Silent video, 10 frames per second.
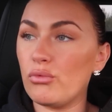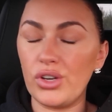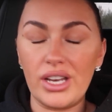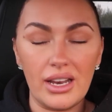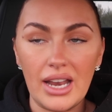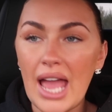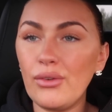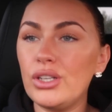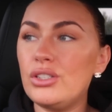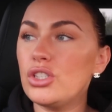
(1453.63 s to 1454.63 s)
running an
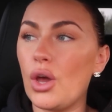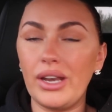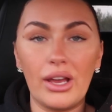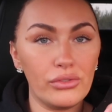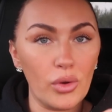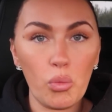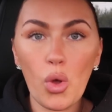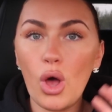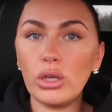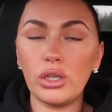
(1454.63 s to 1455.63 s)
errand, going out for a
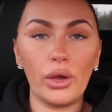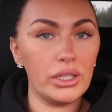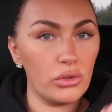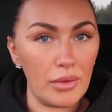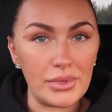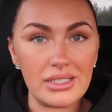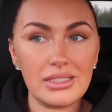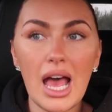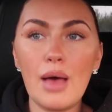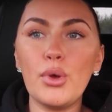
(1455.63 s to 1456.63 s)
walk, going and grabbing a
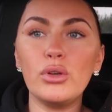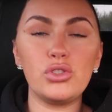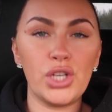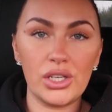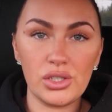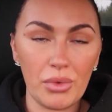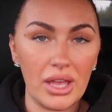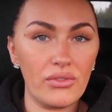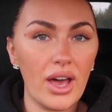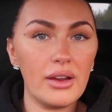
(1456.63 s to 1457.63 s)
Starbucks, changing
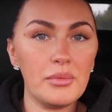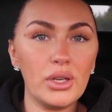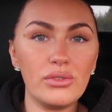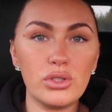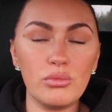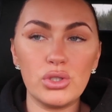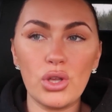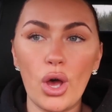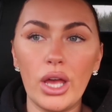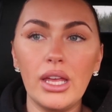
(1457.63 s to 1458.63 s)
my environment of some
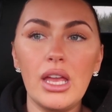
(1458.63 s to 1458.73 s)
sort.